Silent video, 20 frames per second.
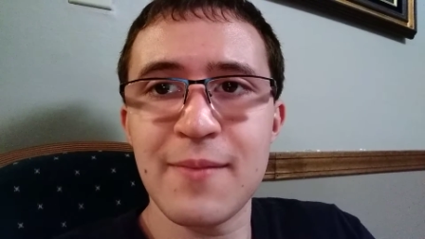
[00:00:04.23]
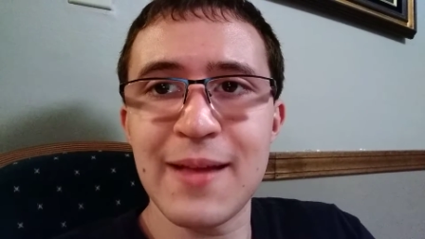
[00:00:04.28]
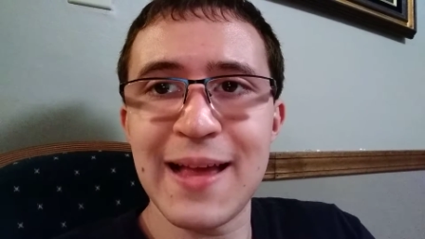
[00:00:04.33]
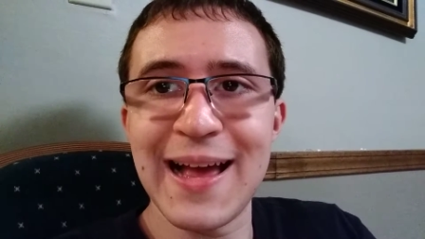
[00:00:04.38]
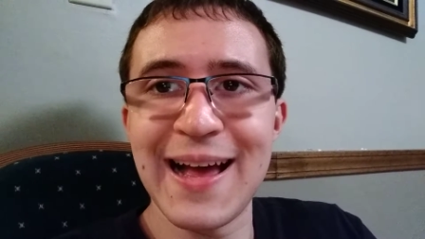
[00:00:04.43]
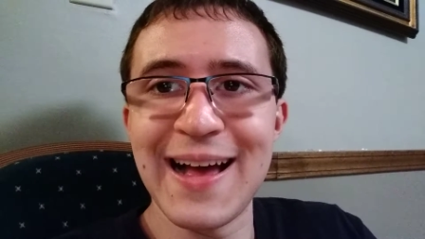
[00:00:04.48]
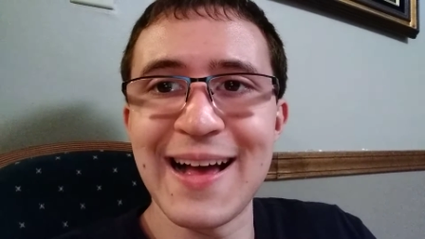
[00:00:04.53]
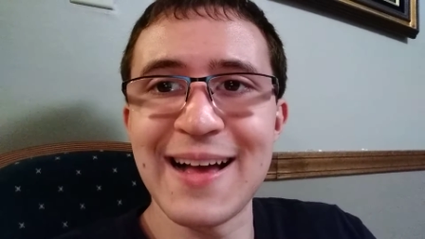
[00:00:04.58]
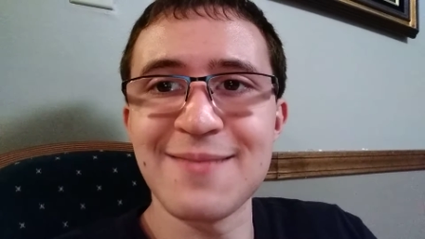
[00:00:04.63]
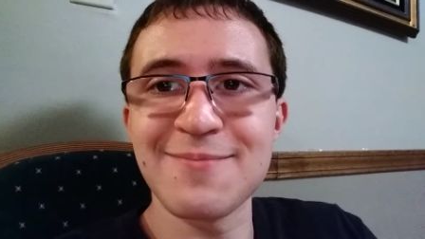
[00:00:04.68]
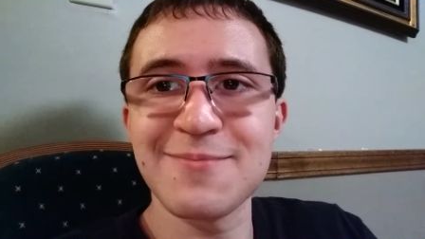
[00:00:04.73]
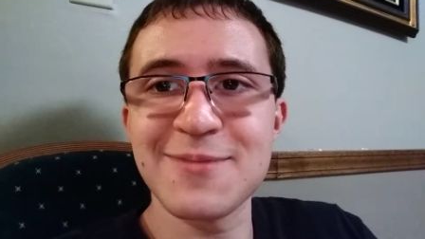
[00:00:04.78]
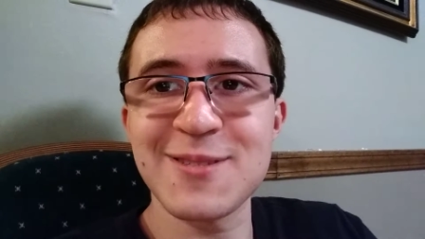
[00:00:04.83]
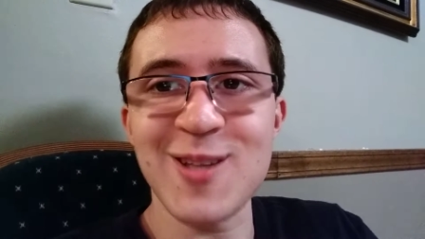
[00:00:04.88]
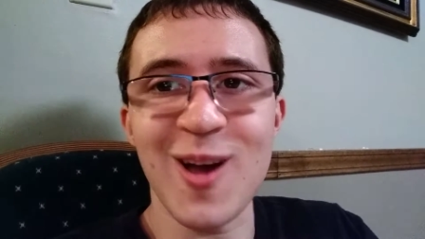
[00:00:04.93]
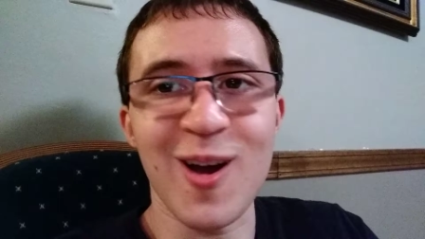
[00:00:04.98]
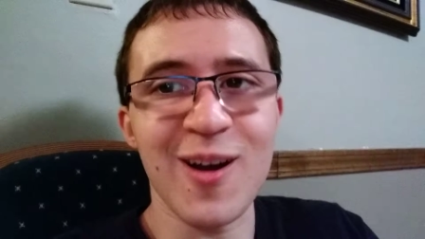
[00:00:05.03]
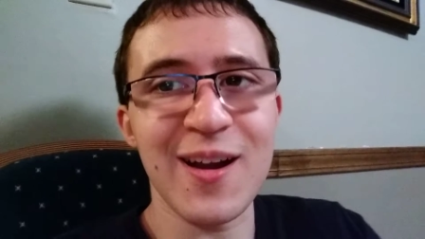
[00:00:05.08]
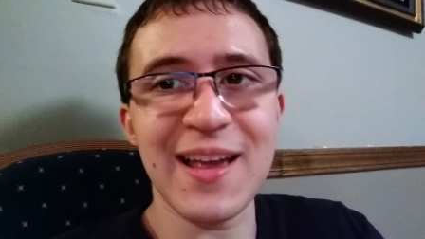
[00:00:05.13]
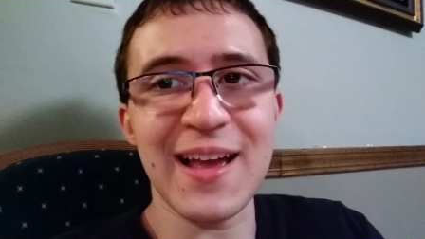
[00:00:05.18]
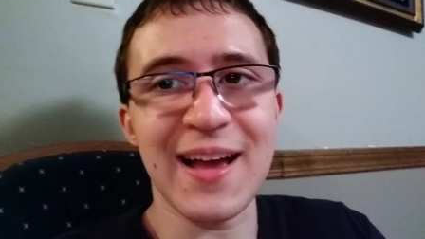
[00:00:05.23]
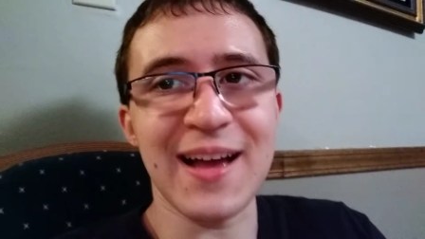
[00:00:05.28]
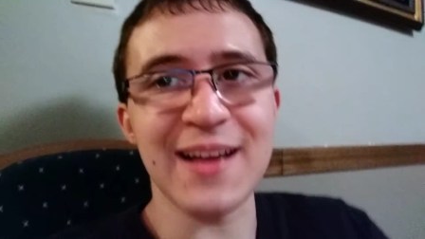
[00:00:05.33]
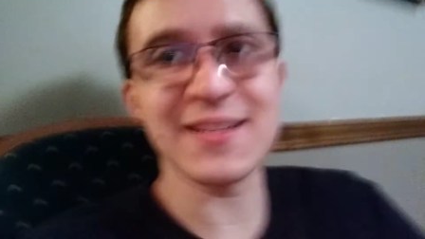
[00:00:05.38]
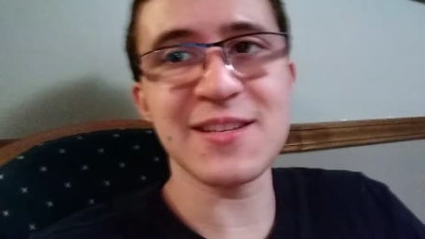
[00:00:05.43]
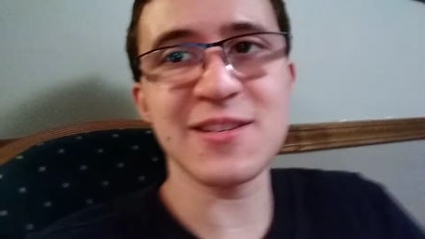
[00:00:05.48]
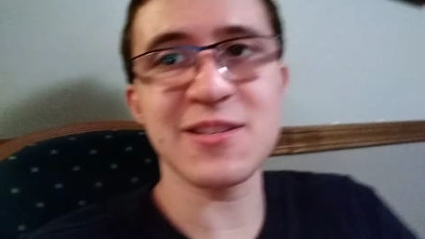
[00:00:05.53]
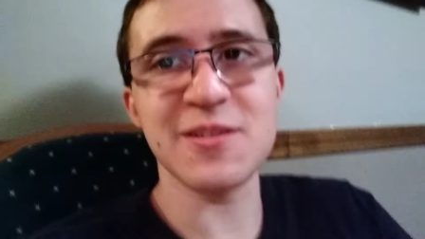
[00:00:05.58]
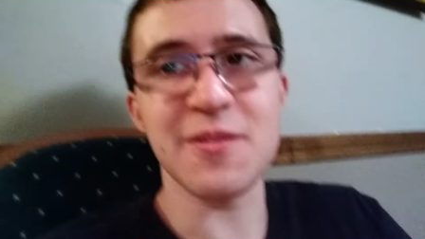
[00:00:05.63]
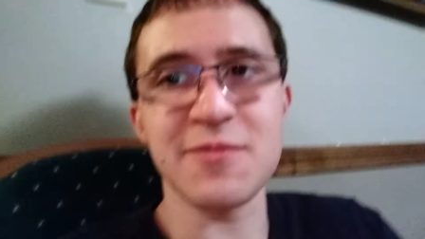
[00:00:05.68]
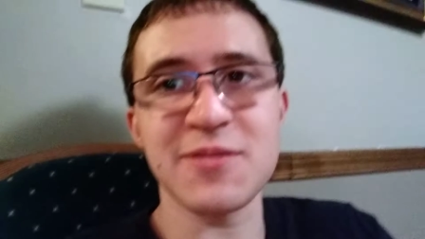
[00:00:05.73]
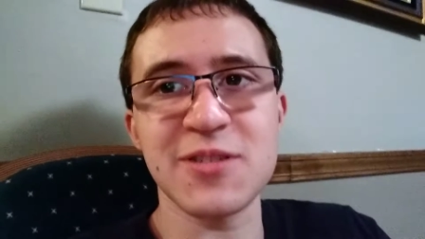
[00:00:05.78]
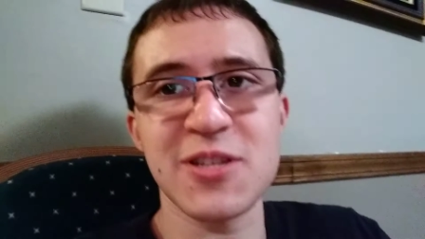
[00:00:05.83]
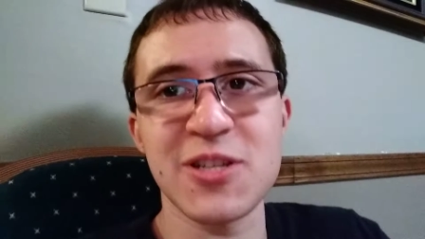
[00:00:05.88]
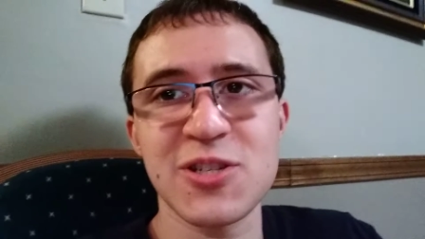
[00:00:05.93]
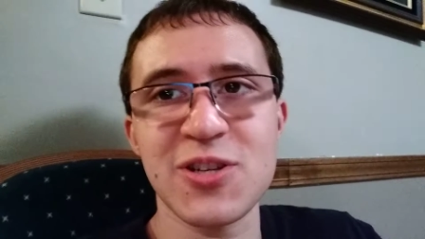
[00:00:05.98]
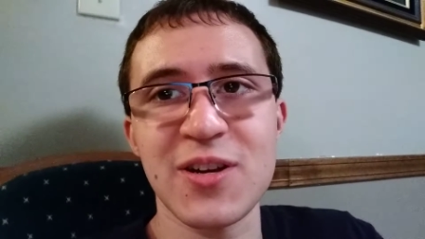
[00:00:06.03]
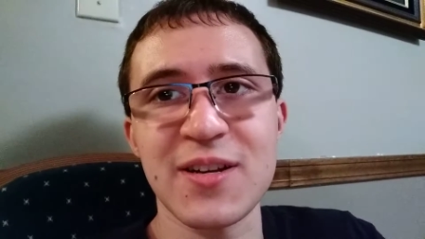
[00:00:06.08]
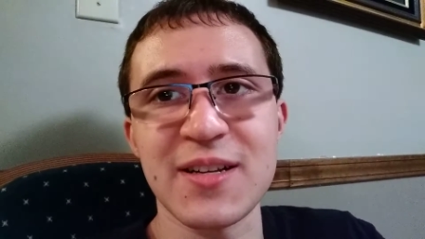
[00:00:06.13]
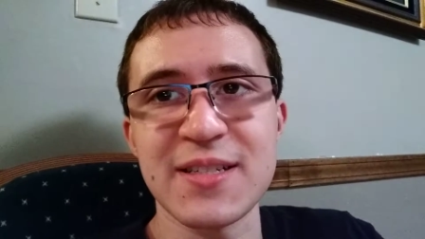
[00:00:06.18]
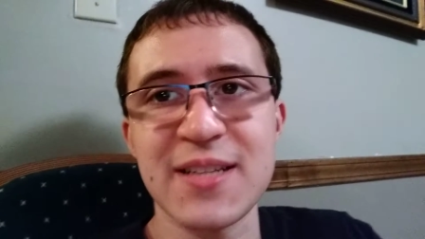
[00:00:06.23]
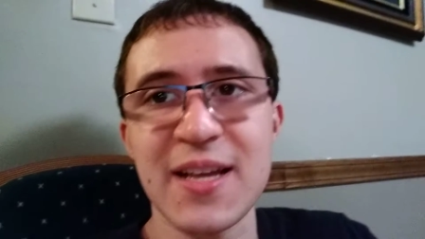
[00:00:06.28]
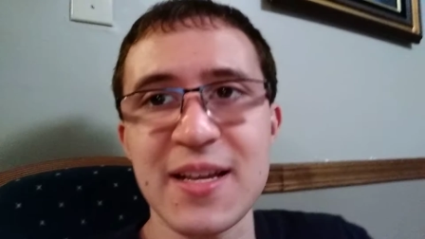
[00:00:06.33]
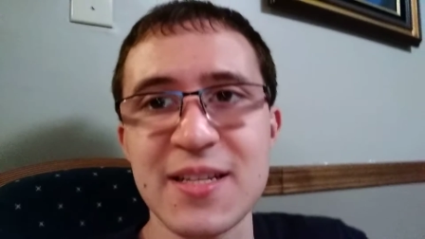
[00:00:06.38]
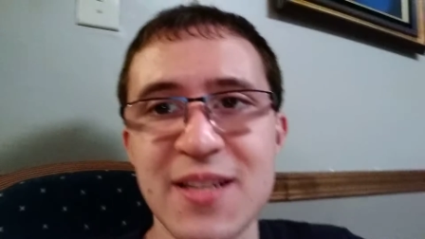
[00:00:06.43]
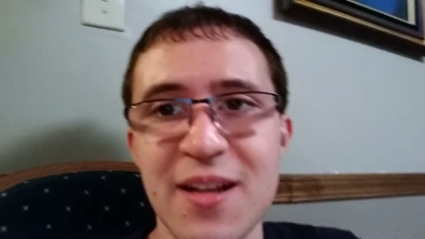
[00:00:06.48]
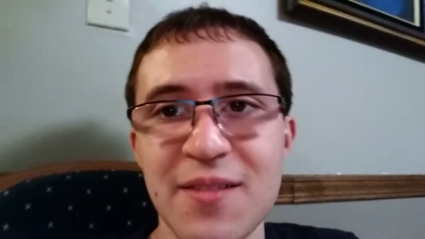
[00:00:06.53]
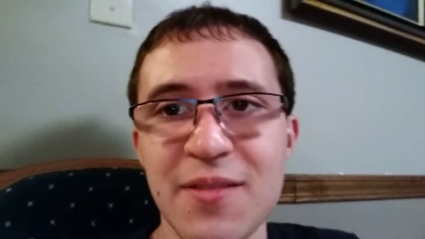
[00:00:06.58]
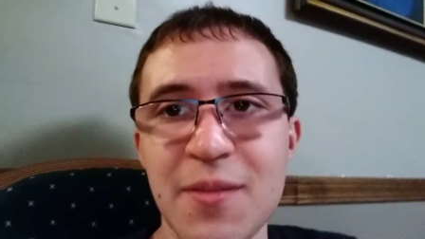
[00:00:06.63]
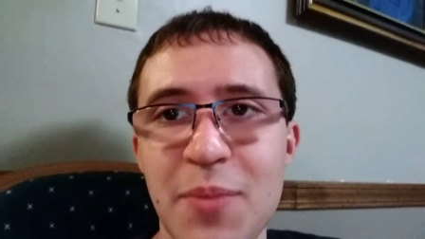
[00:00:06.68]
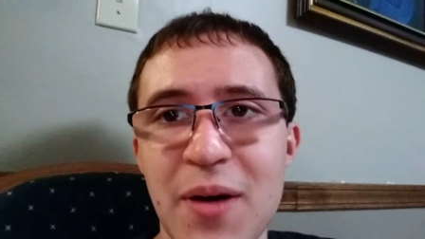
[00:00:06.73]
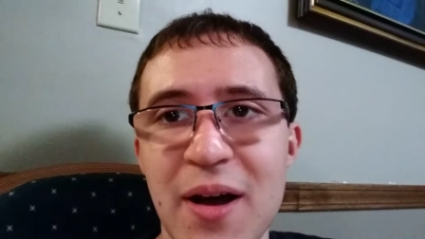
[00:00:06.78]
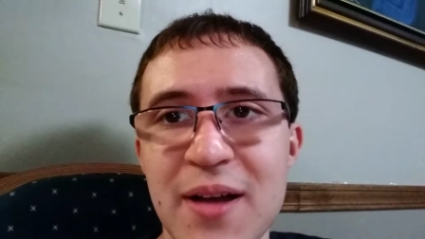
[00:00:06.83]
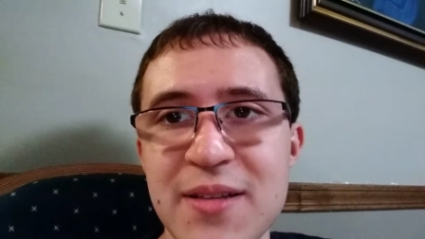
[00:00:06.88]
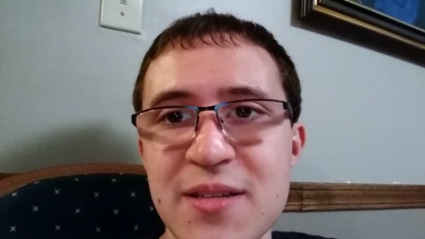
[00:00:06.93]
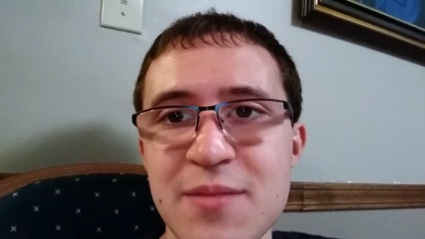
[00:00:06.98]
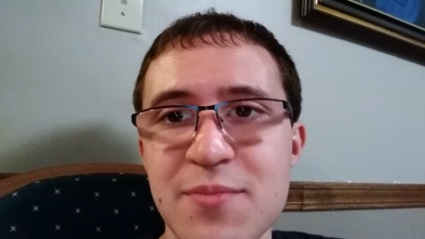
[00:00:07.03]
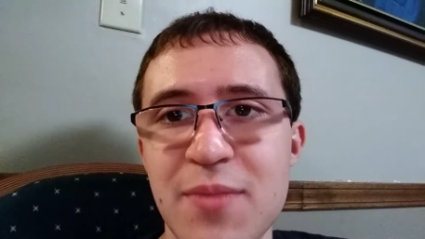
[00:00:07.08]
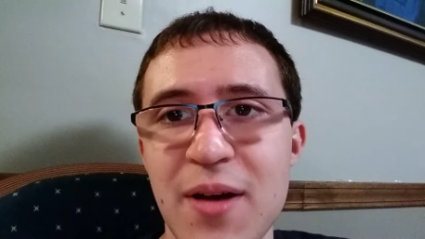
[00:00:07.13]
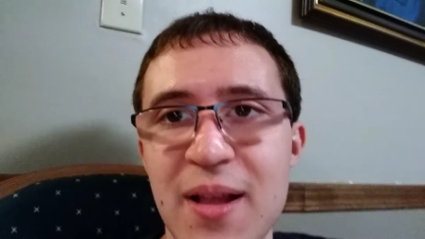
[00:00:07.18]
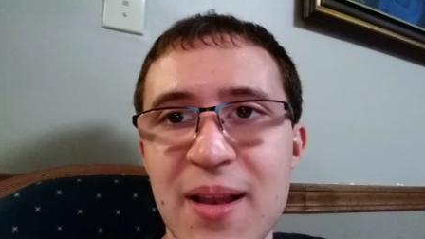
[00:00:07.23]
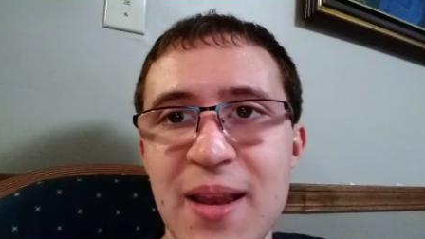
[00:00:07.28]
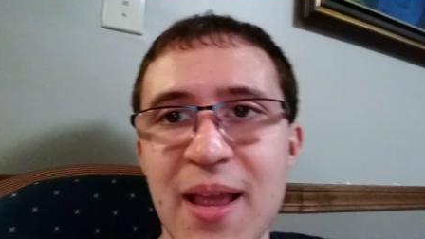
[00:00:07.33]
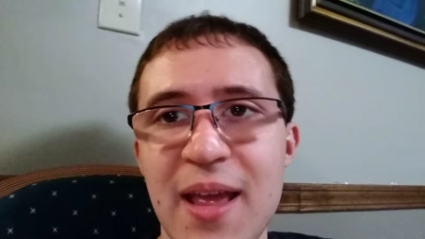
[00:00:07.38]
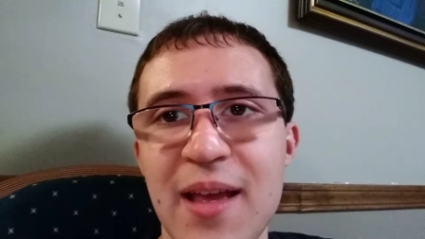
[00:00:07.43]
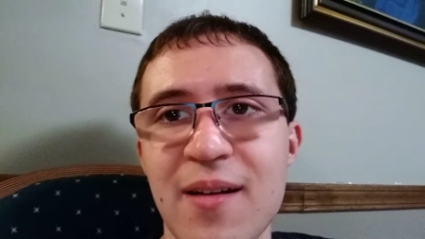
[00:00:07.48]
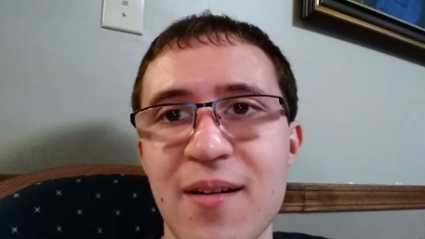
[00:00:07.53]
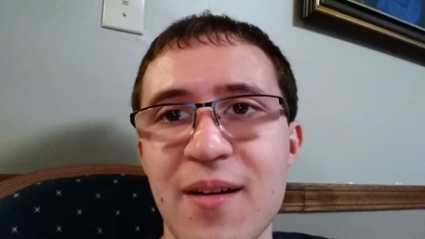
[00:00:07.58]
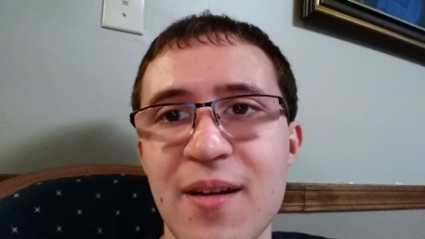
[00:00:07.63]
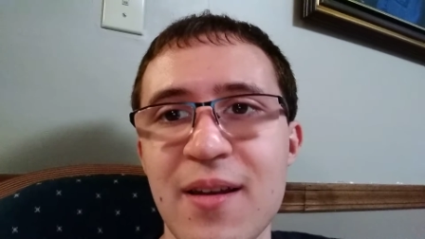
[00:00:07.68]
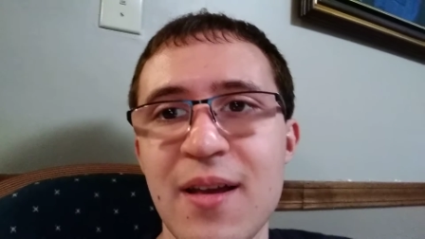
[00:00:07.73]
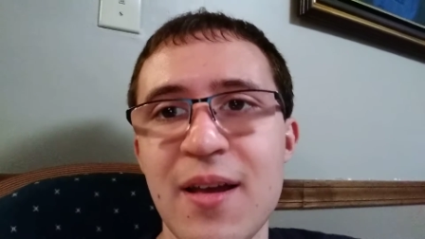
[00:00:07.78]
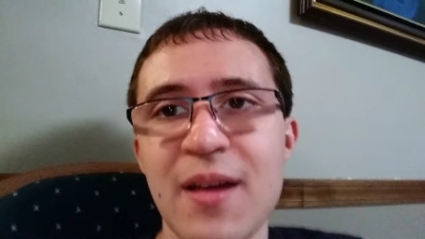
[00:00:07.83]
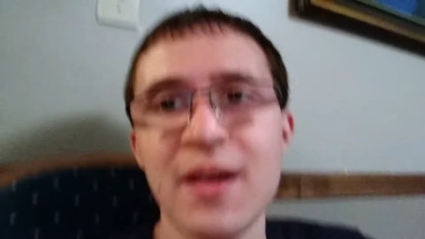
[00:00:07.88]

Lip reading: Oh, sorry, I was just trying to test out the pausing button. Hang on.